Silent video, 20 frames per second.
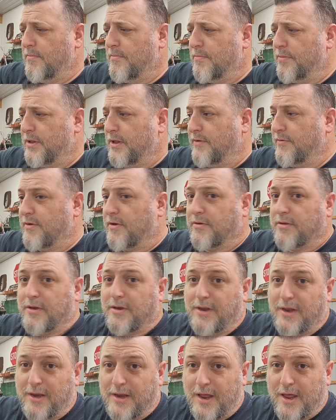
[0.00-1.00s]
Believe there's a
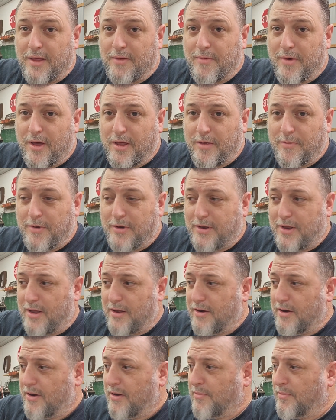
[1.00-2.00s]
D-Day monument
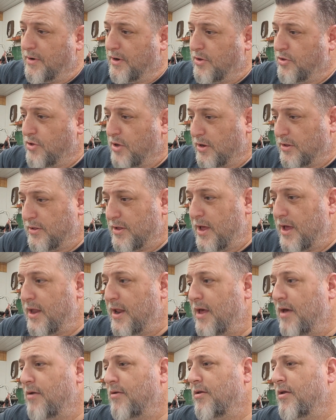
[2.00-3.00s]
down there. We're going to check that
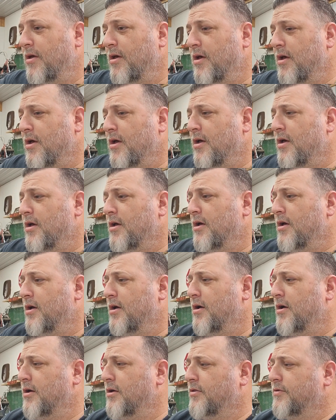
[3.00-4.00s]
out.
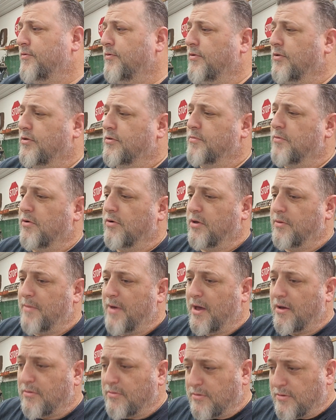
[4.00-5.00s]
Through the Smoky
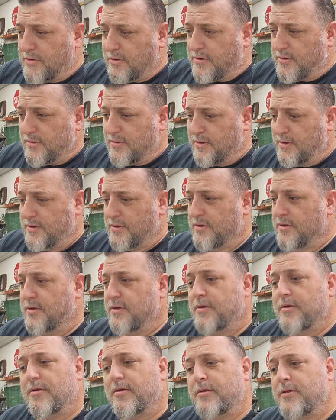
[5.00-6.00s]
Mountains.
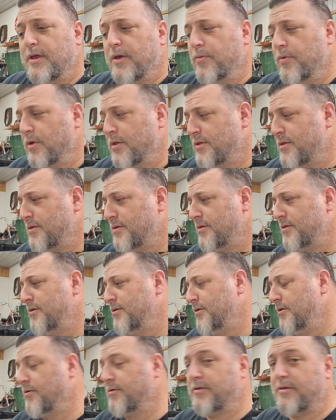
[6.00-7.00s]
See there's
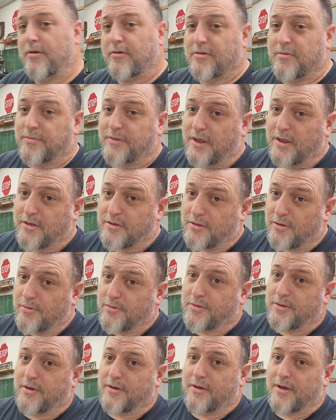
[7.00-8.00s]
still some things
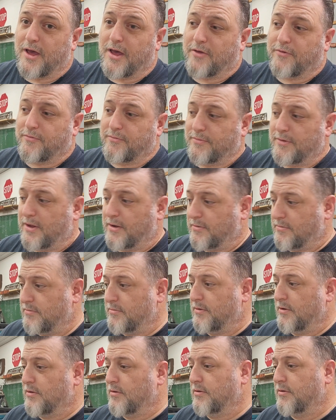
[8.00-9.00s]
closed there, guys, from that,
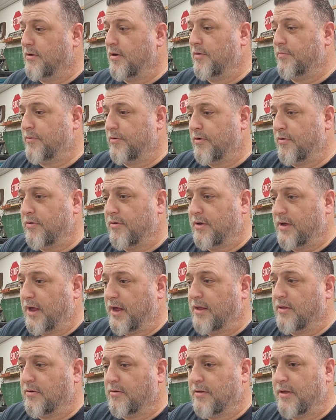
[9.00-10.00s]
the terrible
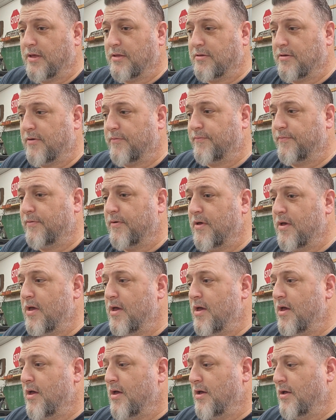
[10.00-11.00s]
hurricanes and all that stuff
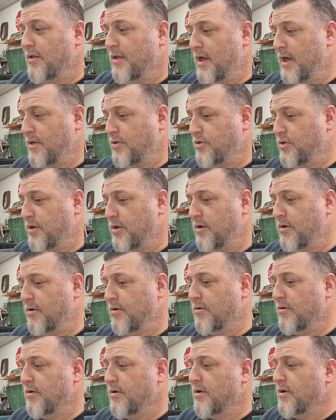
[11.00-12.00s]
last year.